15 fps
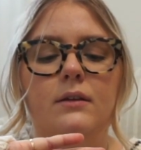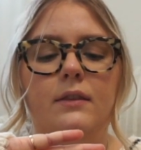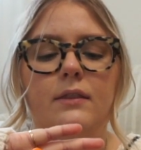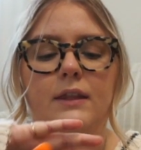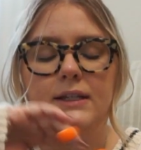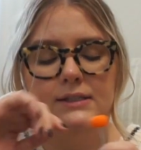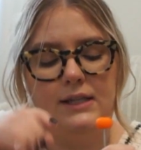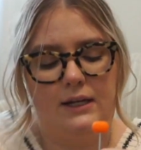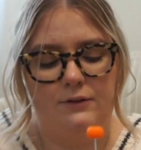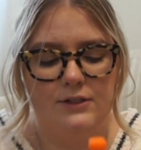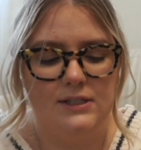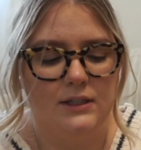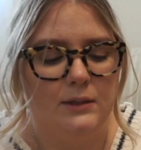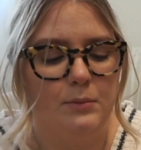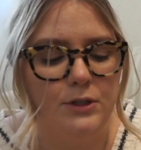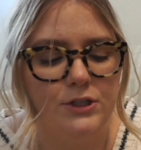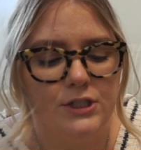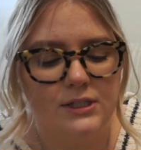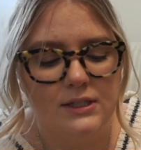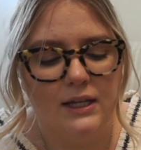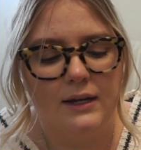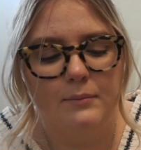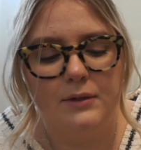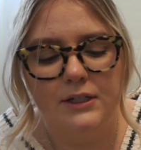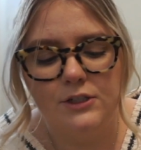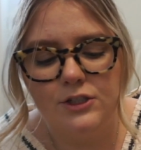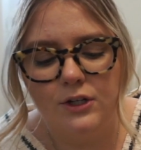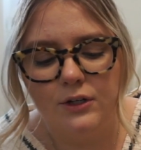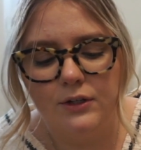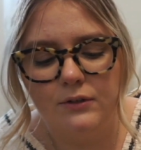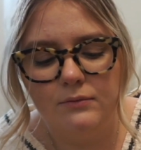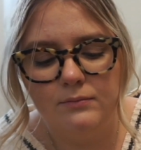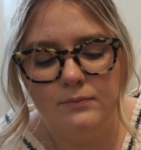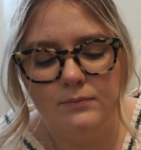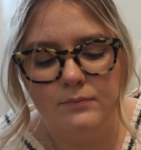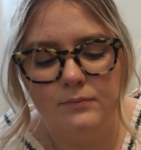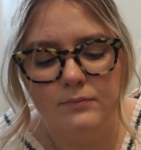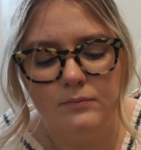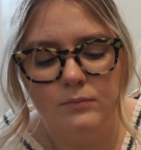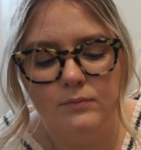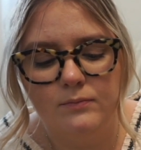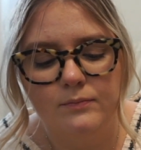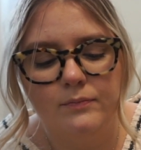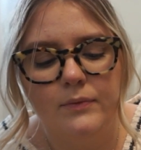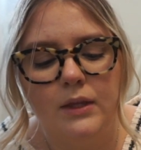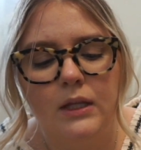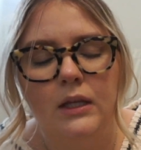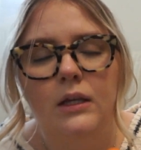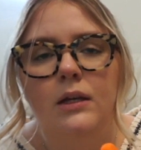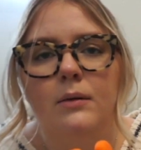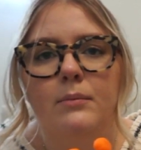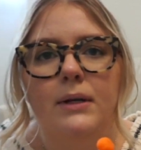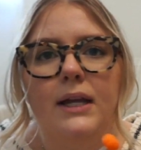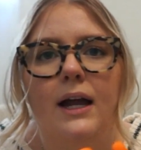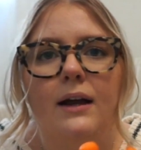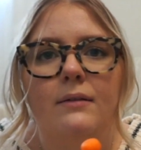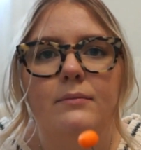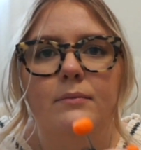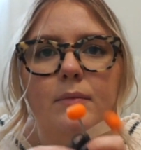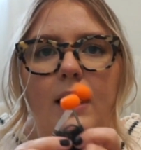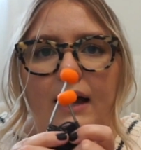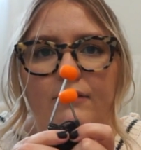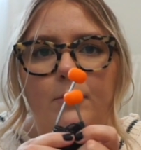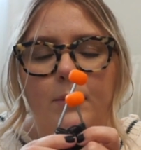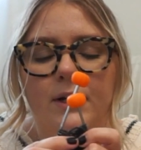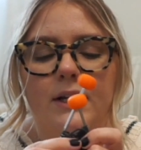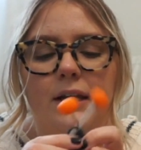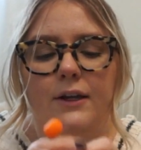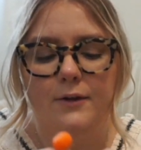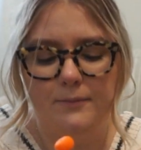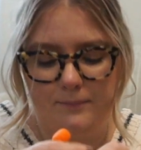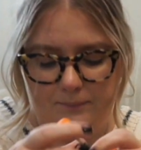things that I recently purchased that I'm going to show you. But yeah, have them on here.